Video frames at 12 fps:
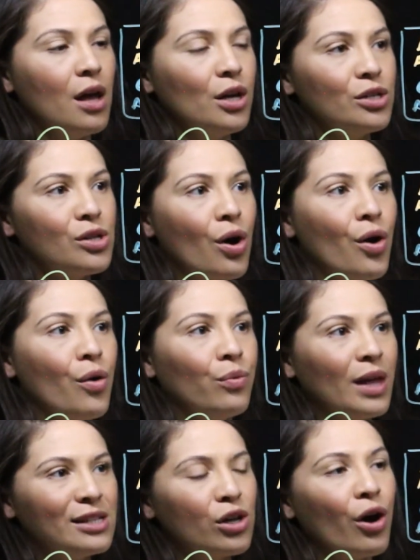So
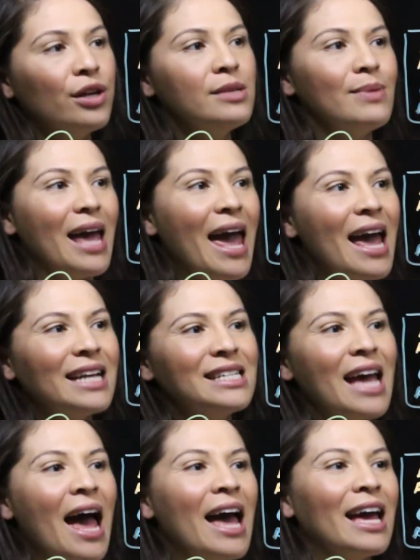there's going to be
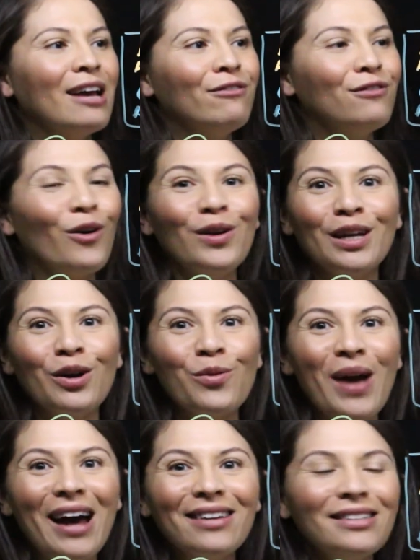anti-A floating
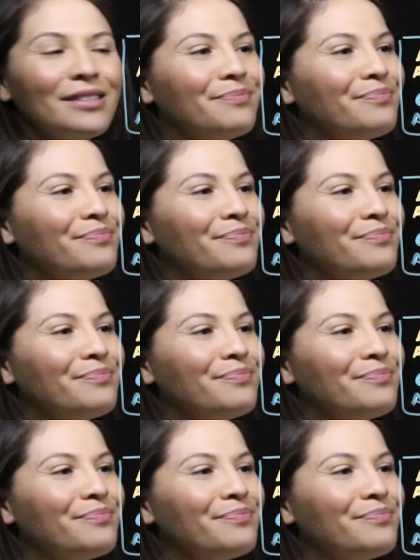around